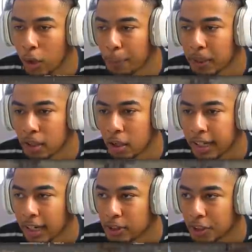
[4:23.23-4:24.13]
weapon,
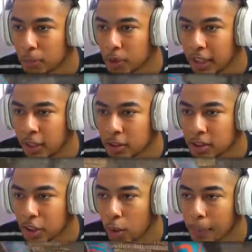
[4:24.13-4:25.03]
okay, that was a double kill.
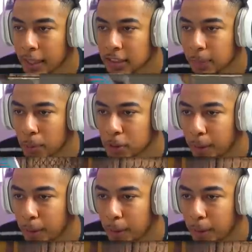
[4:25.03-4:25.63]
Just so the weapon actually pumps